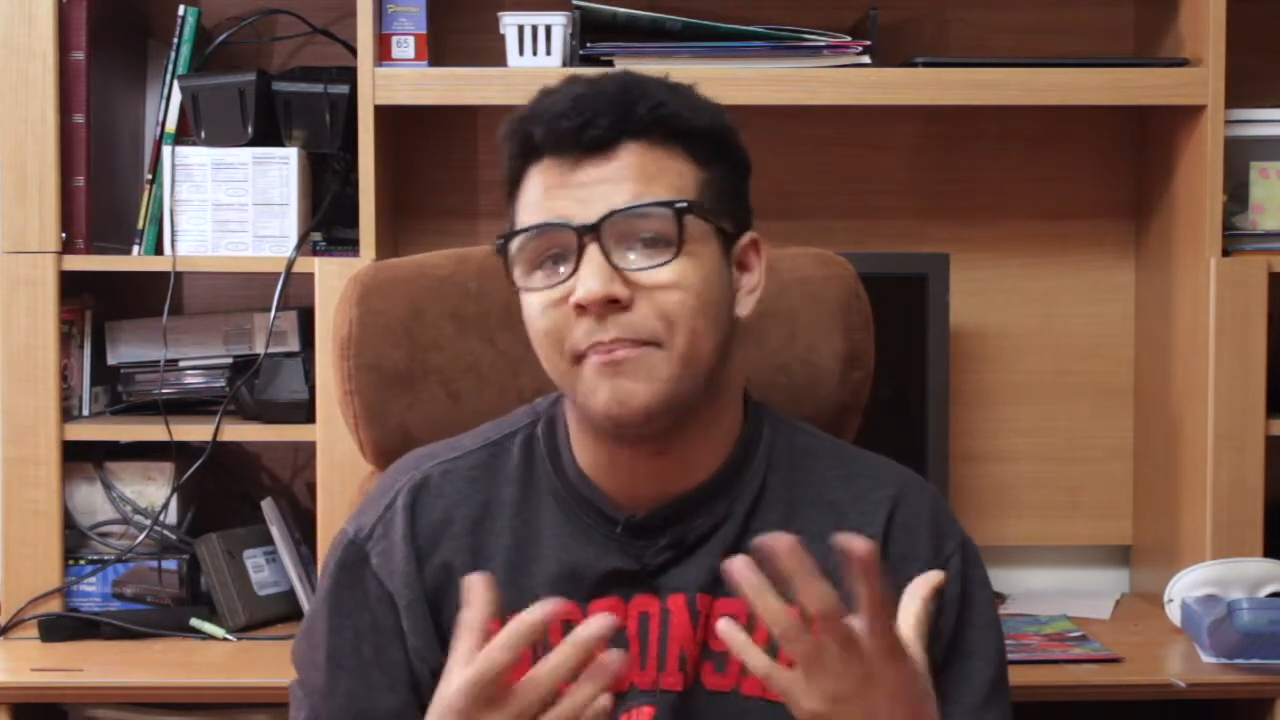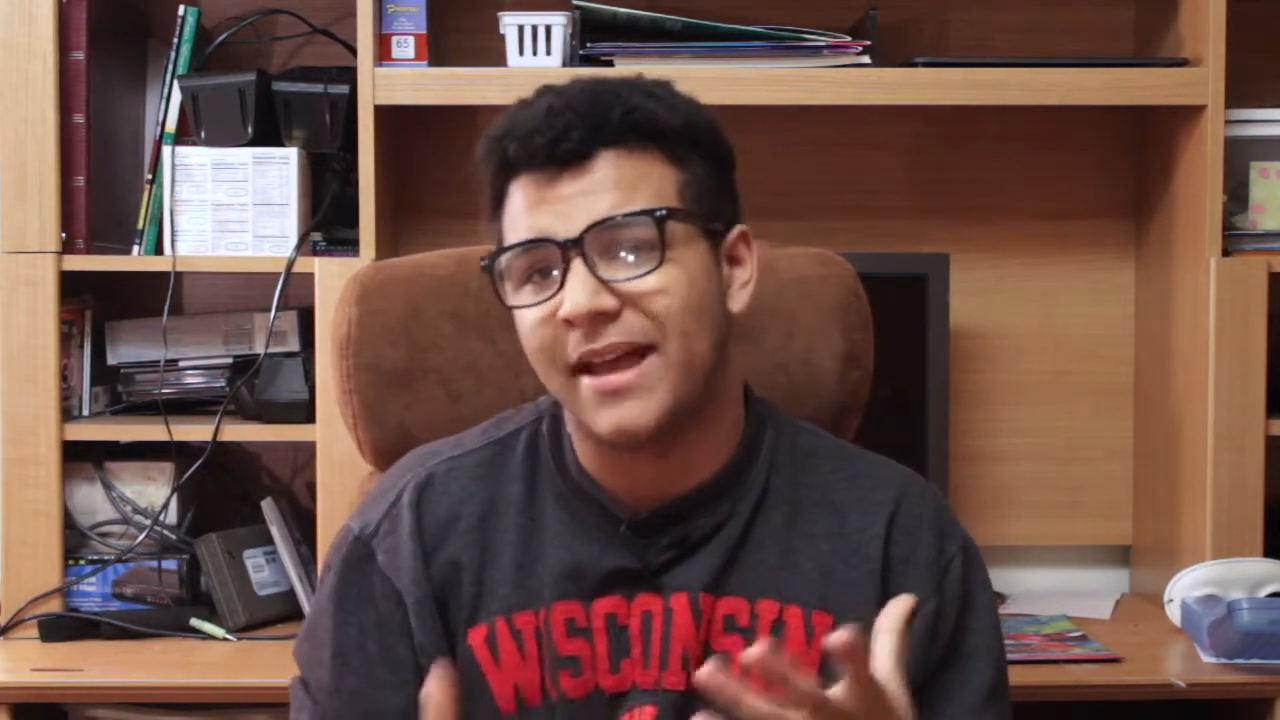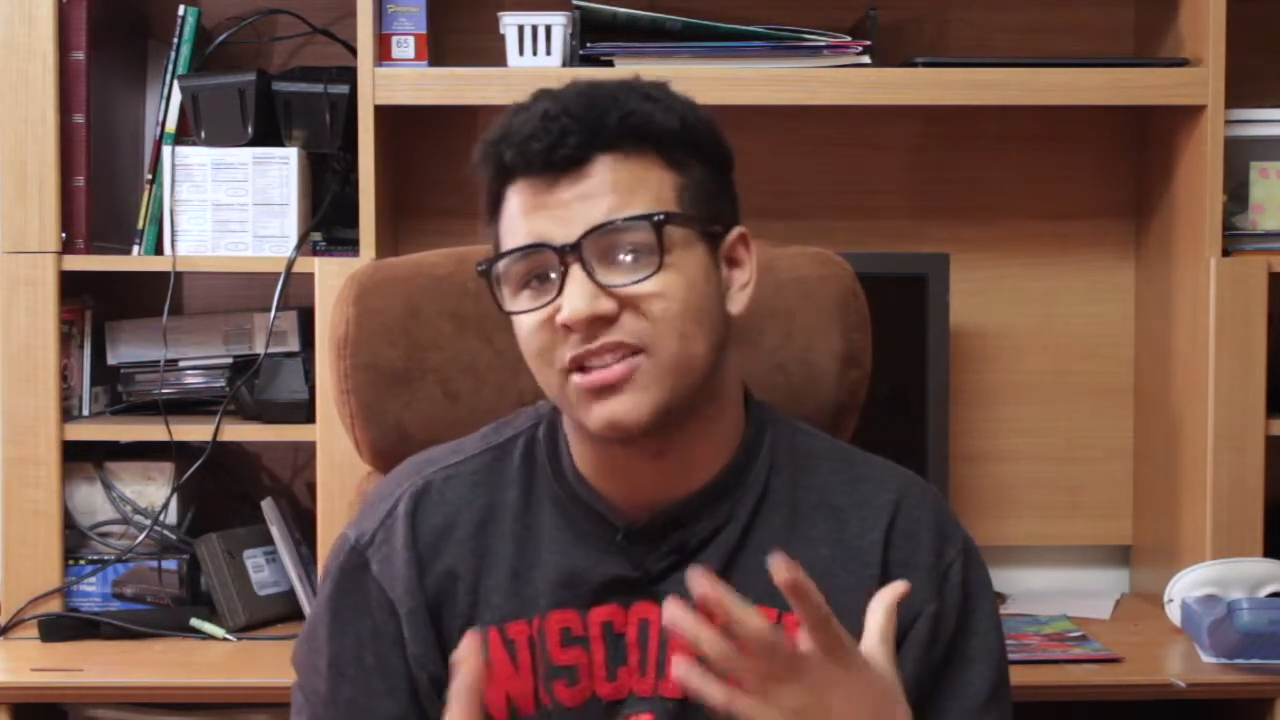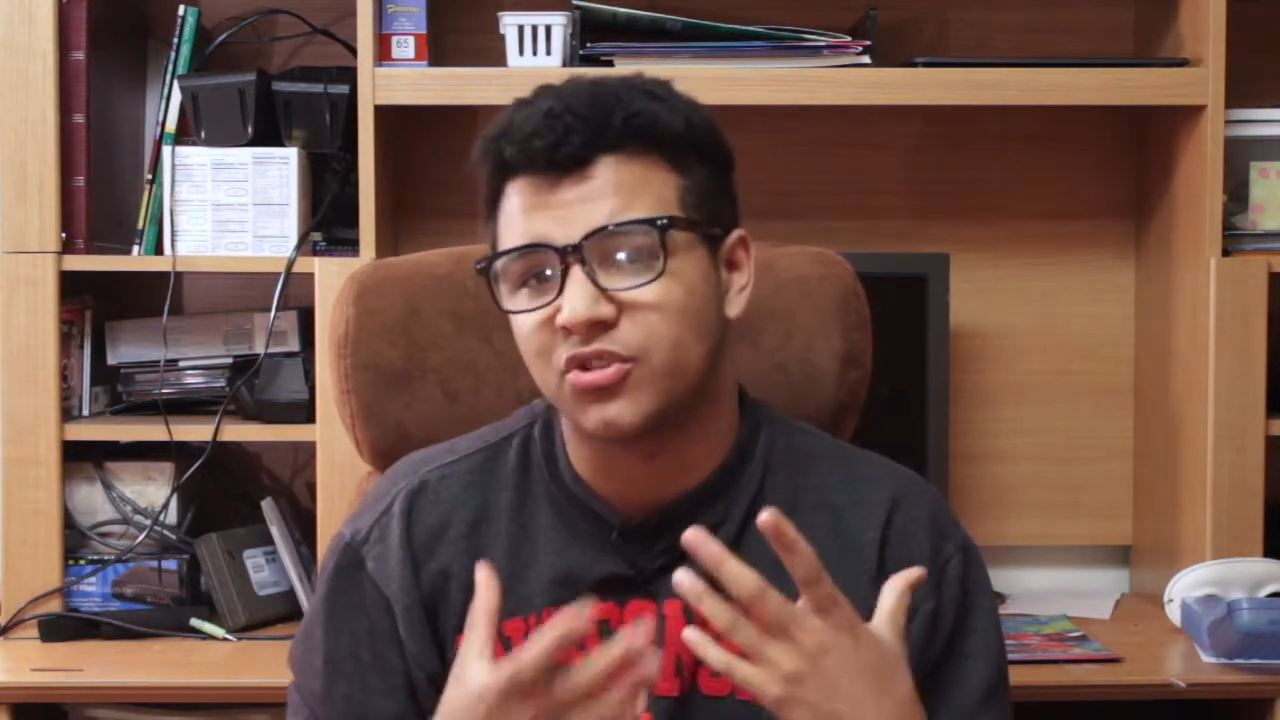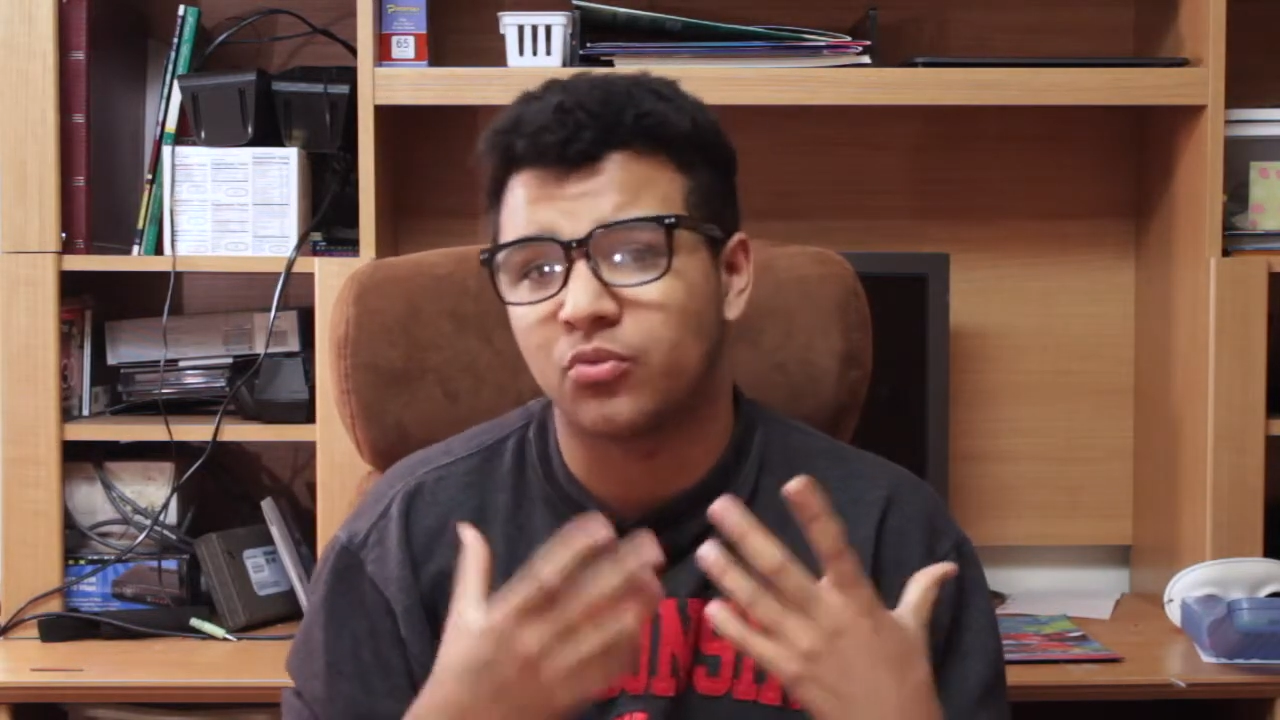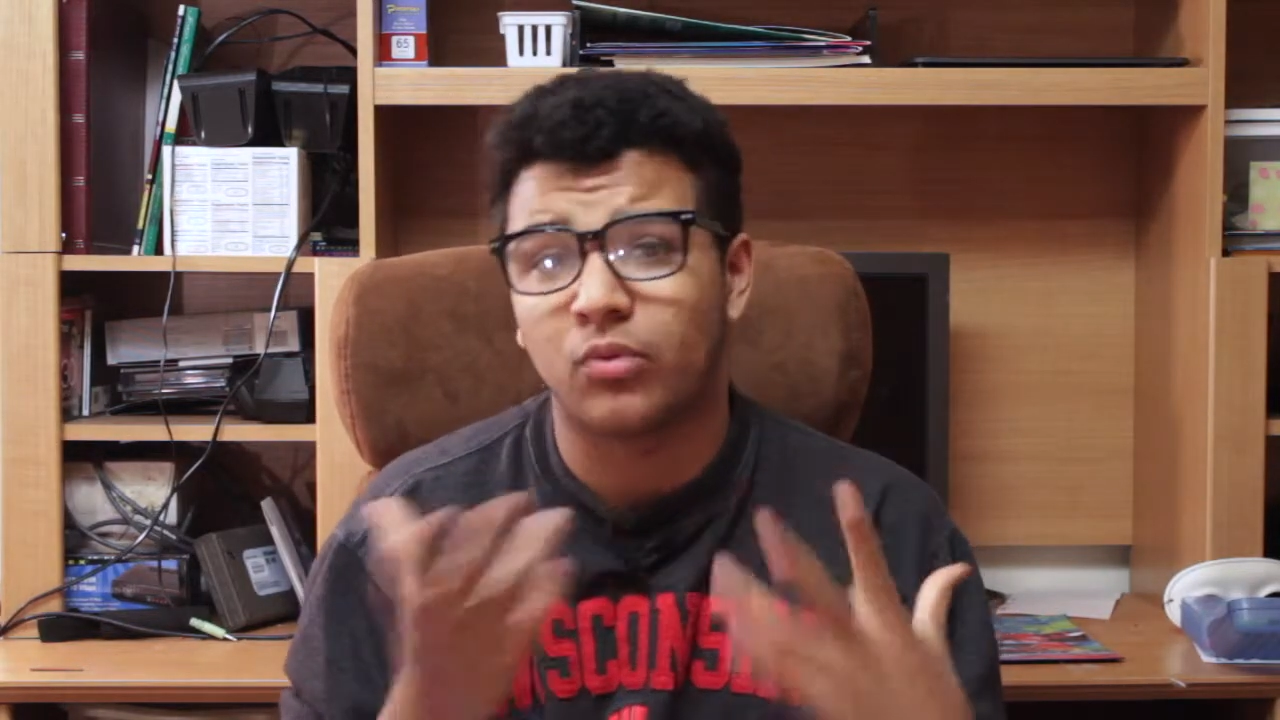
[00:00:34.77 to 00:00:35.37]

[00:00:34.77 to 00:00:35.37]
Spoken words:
best